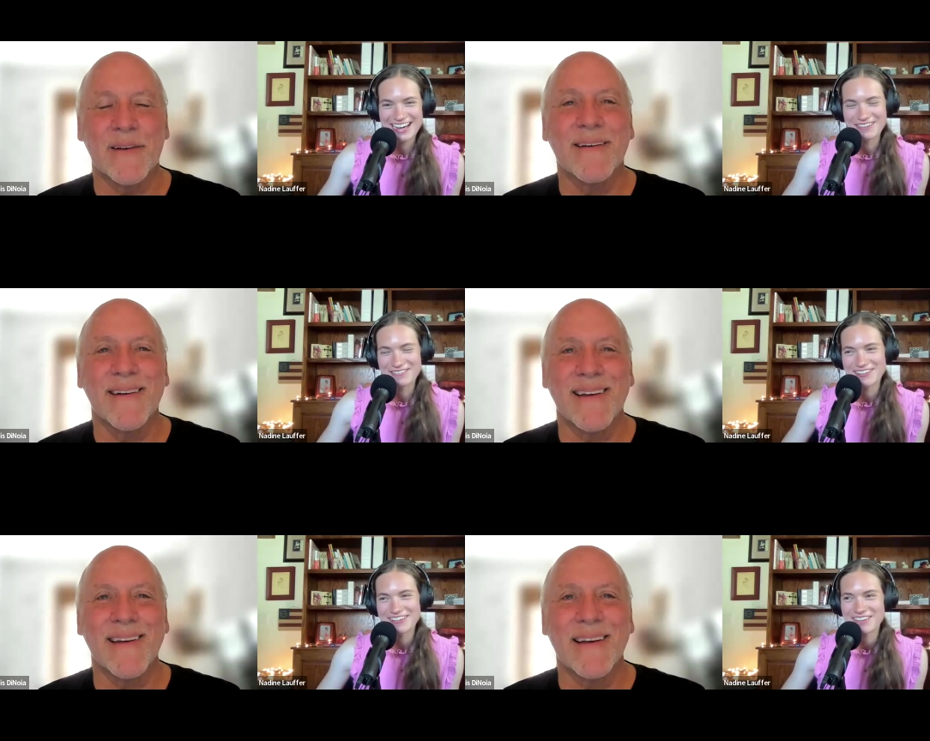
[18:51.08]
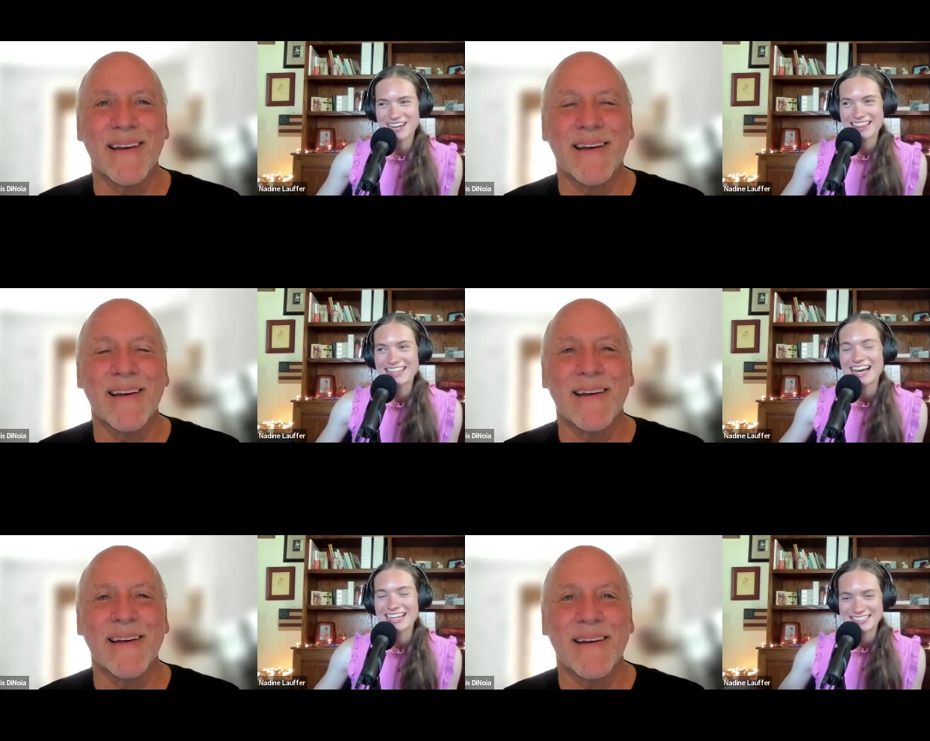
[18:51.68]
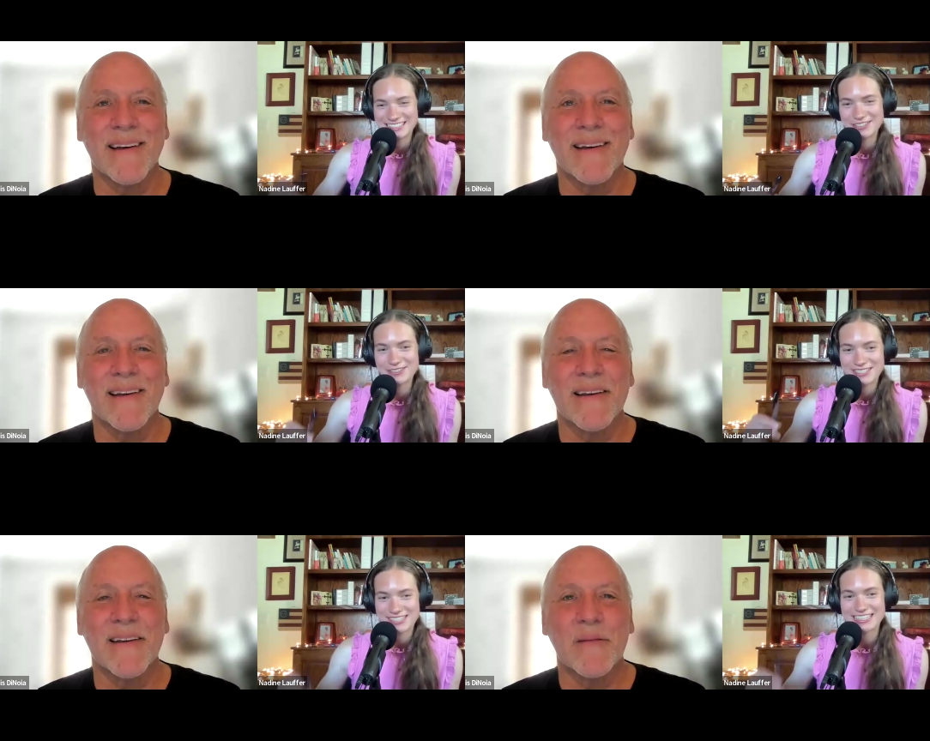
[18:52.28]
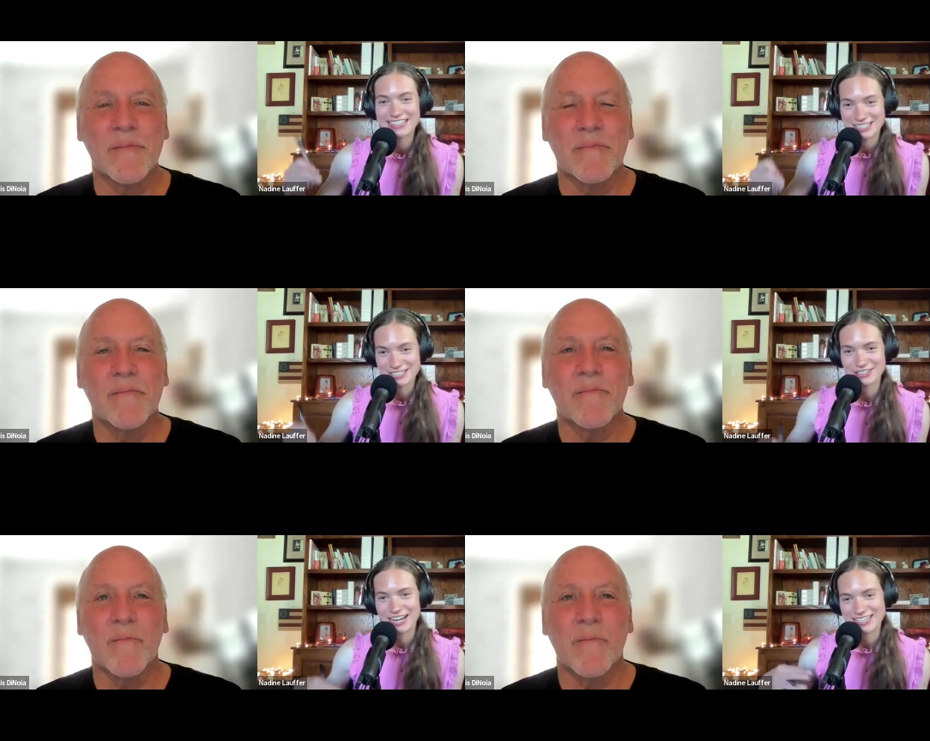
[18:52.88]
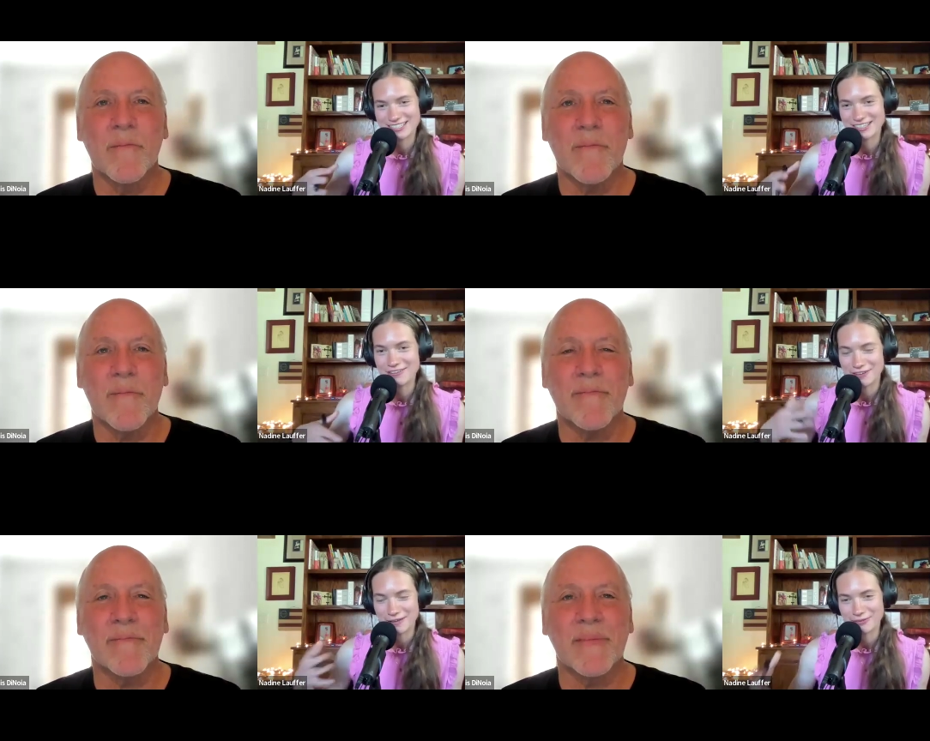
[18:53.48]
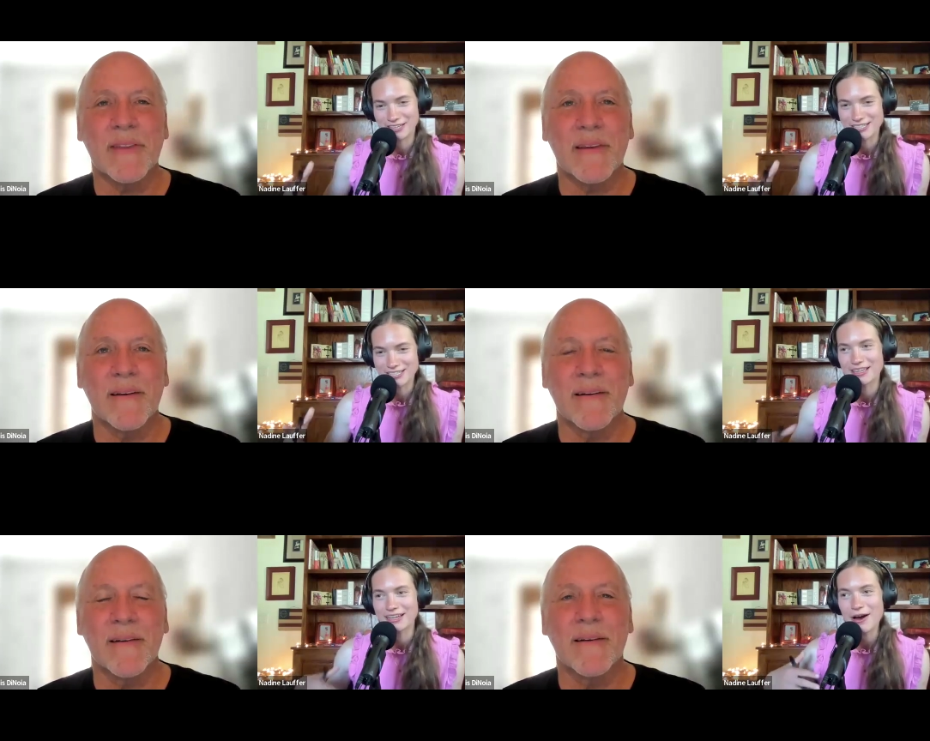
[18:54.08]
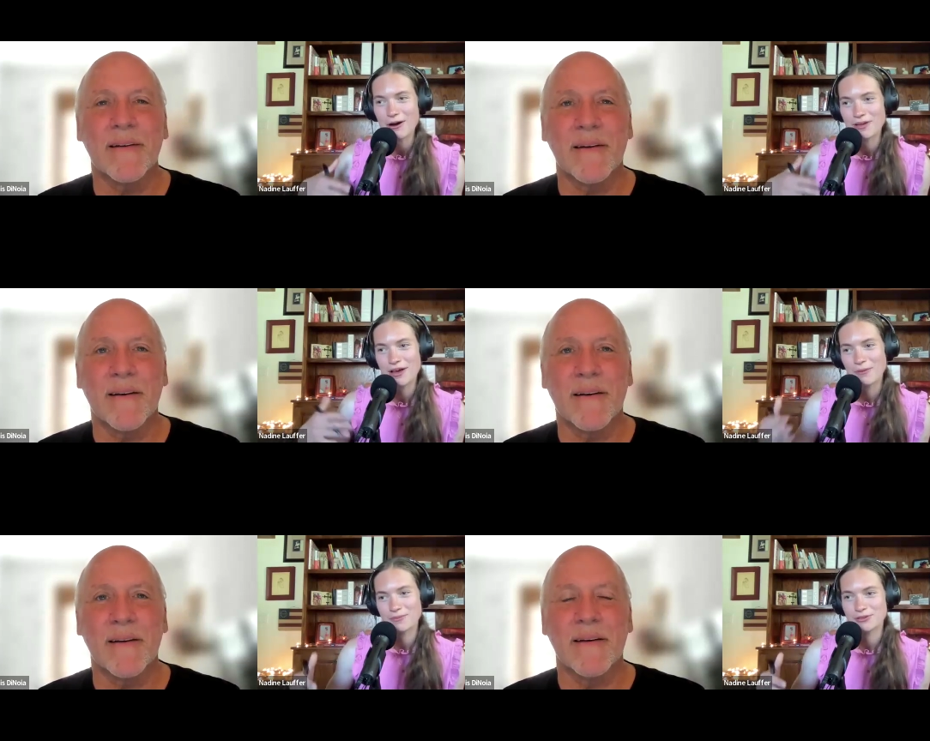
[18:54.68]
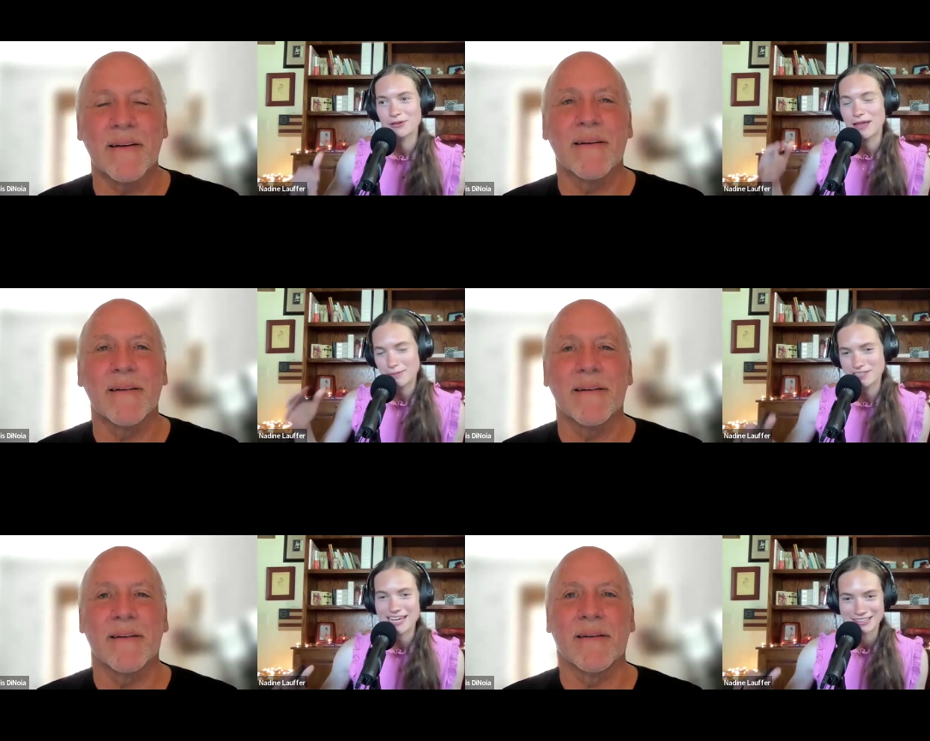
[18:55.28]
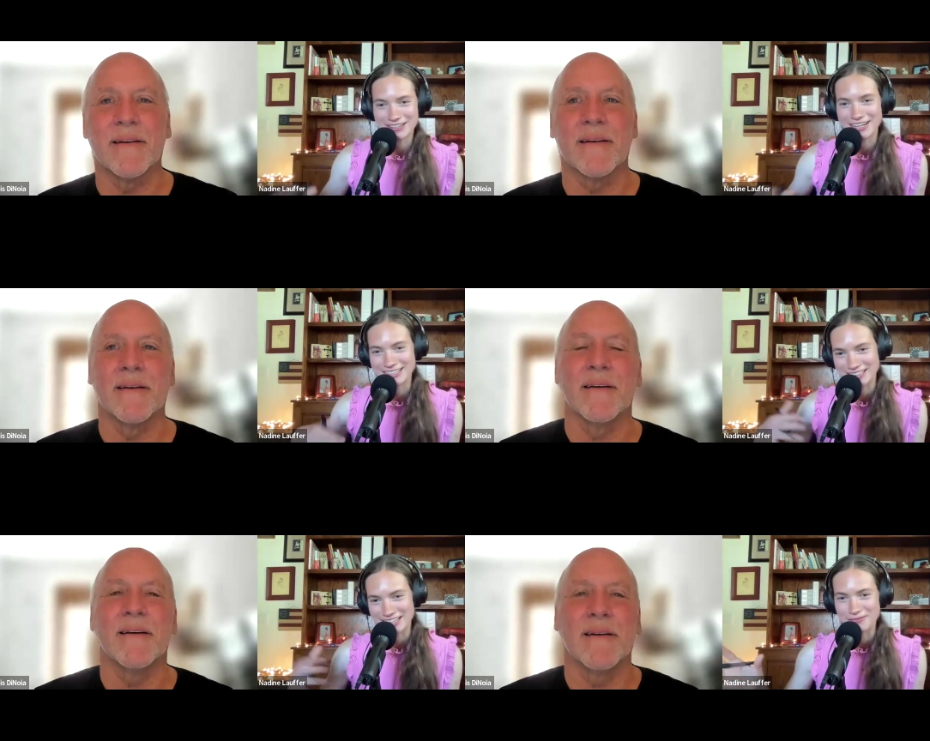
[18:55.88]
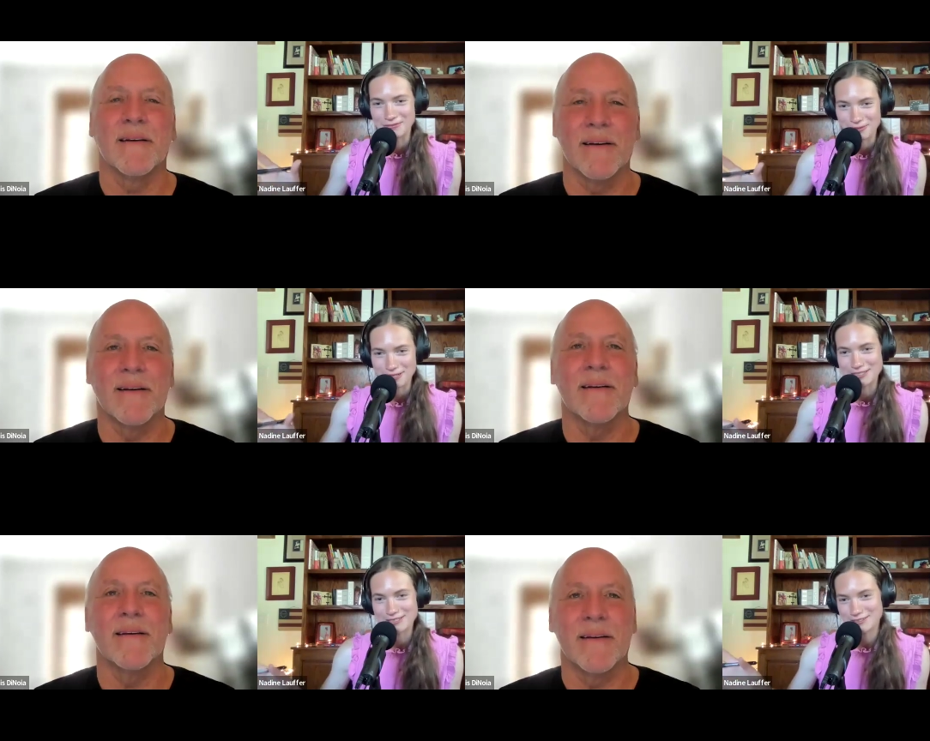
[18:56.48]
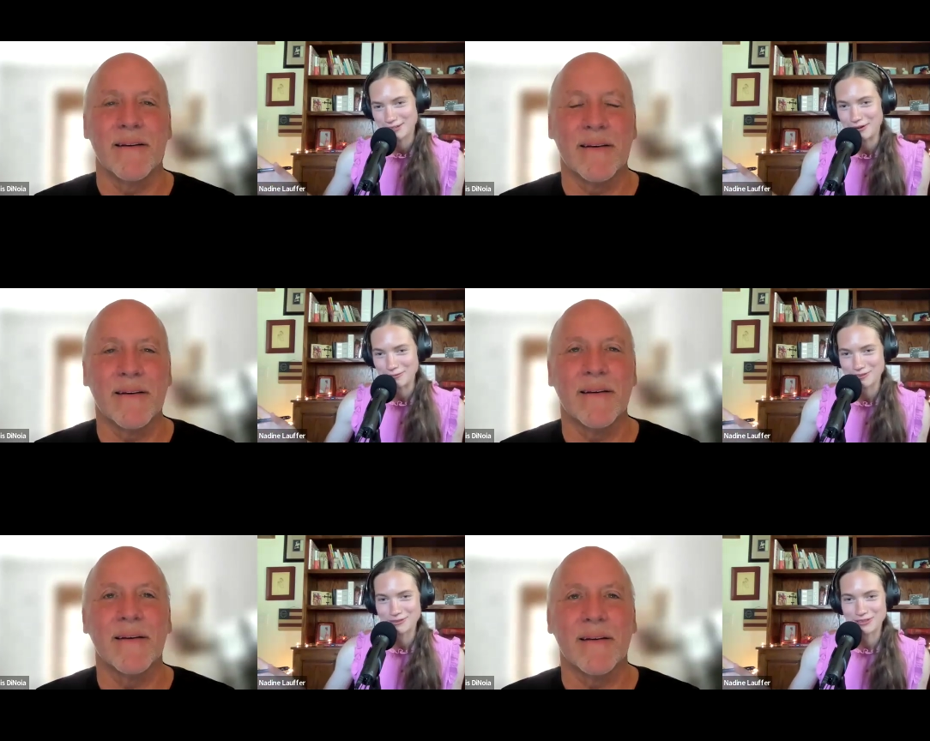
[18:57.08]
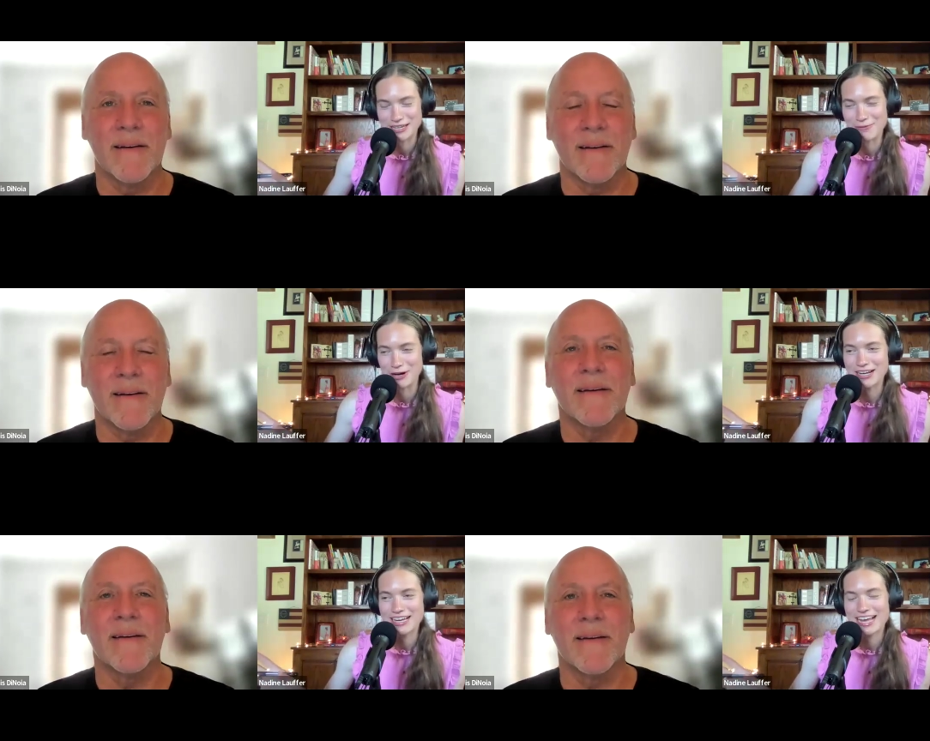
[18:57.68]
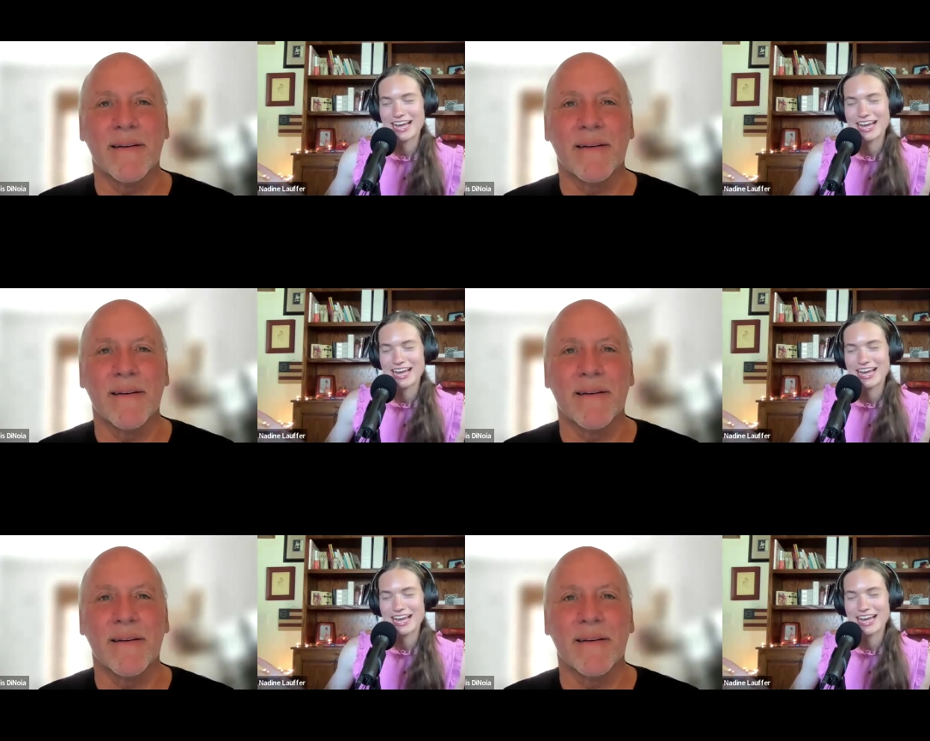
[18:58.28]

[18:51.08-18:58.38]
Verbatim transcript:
Speaker 1: Um, but I, I do see this trend of families who are like, oh, we homeschool up to eighth grade and then we don't homeschool anymore.